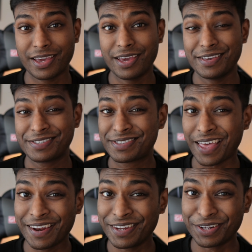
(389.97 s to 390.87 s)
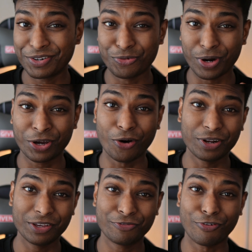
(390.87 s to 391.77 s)
a standard
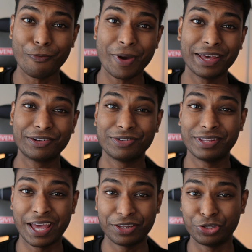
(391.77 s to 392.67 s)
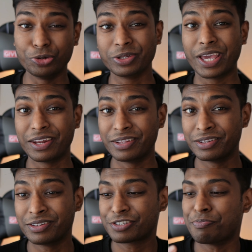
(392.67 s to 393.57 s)
recording format that you'll get
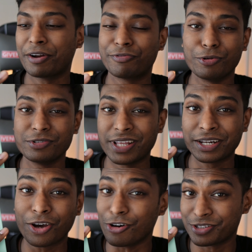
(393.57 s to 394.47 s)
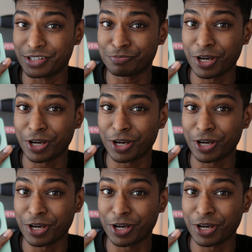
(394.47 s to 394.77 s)
in smartphones that cost this